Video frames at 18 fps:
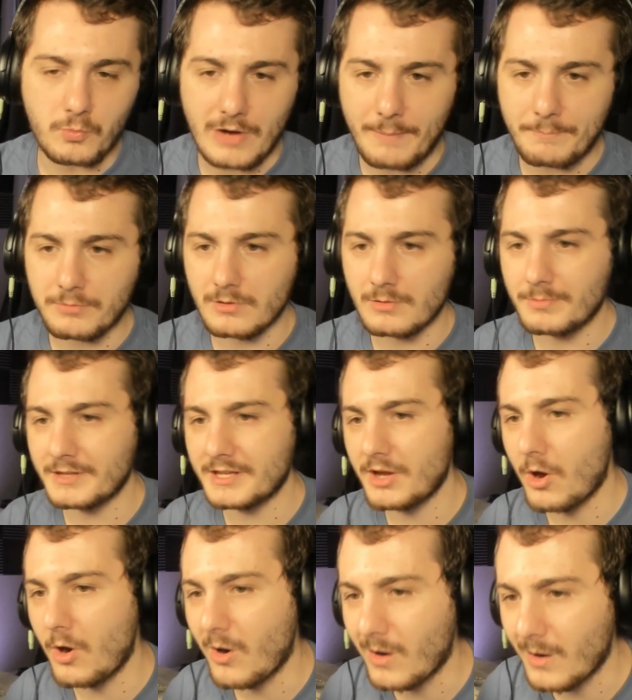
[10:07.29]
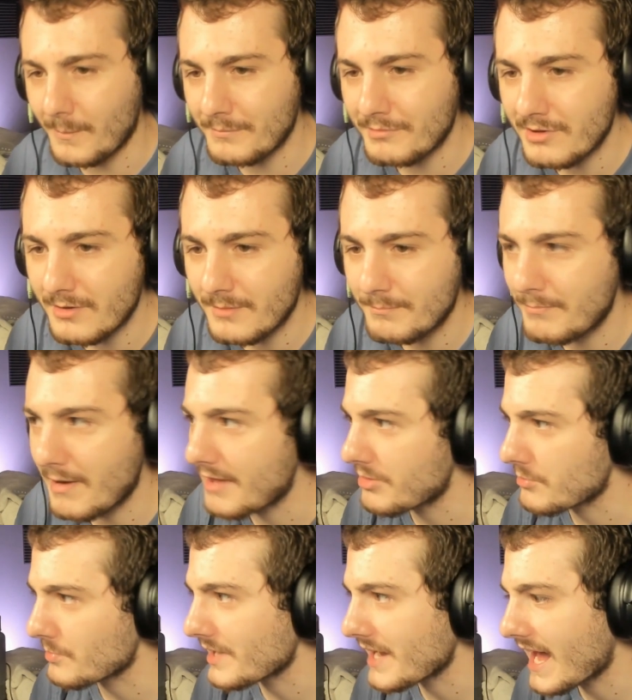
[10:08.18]
irreparably harmed
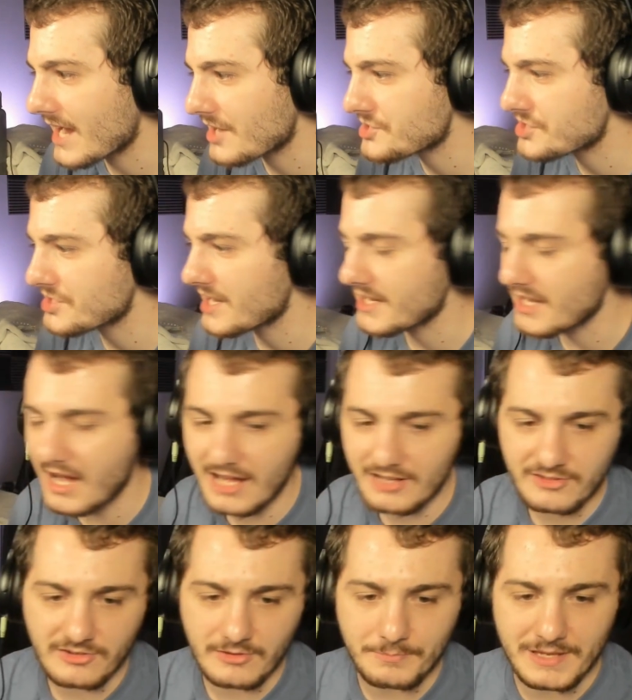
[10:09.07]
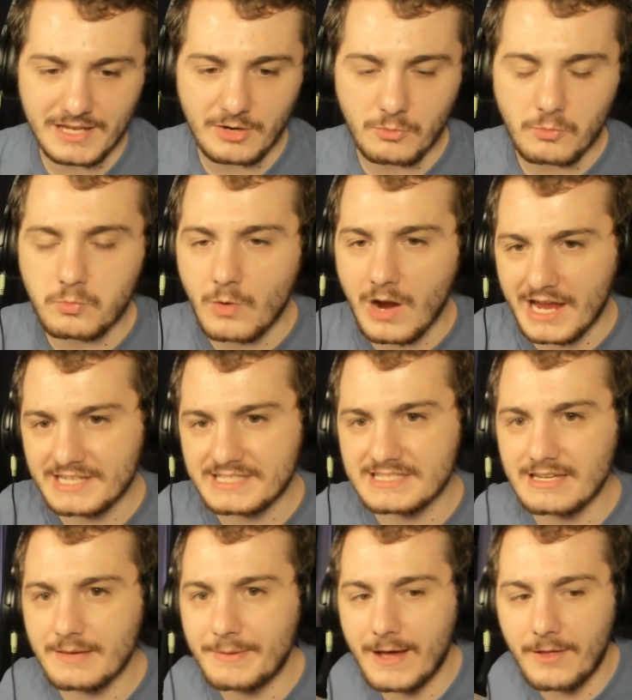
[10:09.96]
by the reaction I got to being
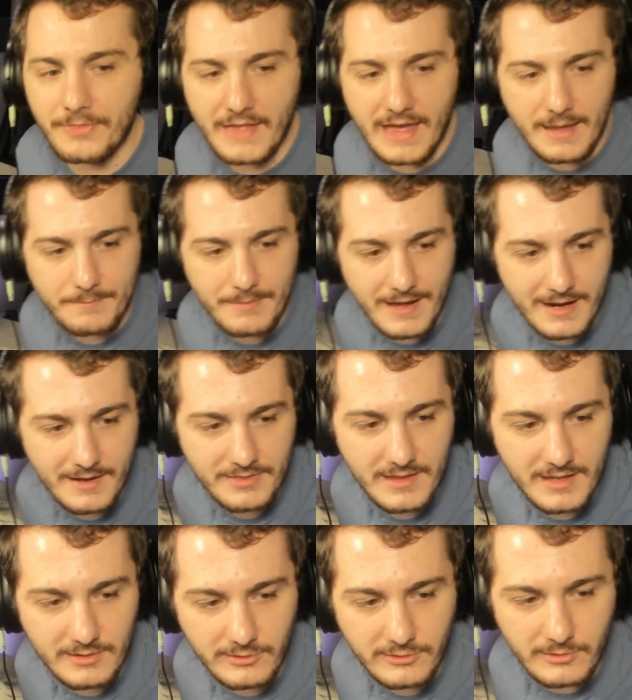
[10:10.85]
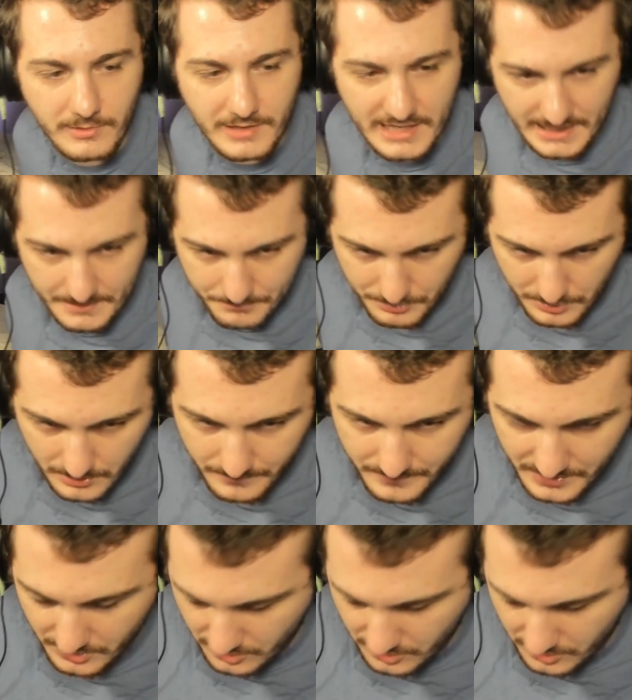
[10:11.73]
right about that back then. So getting